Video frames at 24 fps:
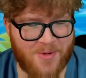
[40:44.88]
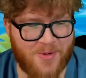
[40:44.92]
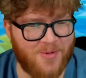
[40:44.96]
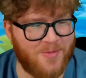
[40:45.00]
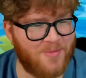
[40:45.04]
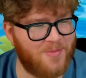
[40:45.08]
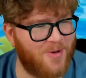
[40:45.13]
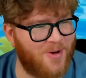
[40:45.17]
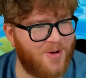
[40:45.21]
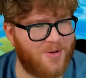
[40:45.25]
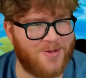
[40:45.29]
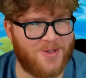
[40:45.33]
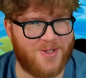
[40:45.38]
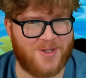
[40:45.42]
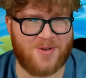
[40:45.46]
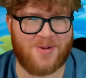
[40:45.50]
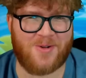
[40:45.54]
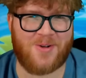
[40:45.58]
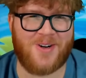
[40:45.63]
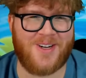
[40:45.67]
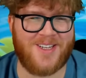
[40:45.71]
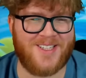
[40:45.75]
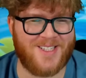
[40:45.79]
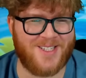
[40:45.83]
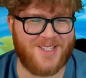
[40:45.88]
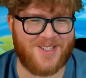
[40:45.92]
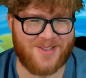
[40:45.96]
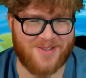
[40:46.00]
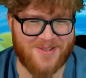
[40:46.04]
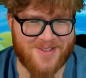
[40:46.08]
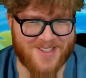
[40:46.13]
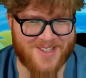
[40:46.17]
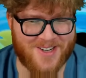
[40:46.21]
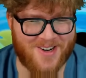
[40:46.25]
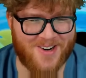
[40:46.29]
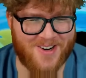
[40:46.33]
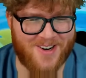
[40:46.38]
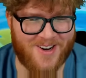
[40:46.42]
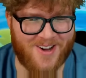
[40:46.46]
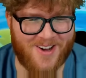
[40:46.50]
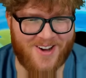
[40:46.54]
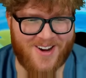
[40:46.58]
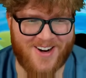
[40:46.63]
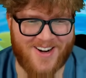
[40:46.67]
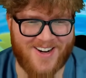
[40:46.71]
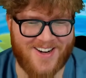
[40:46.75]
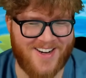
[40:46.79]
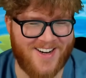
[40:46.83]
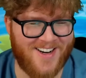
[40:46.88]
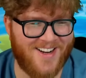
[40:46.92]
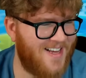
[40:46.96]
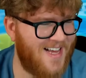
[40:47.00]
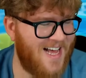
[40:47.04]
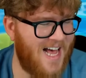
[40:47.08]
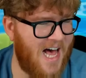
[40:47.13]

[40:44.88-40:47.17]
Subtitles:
Brochure is a 2-star card.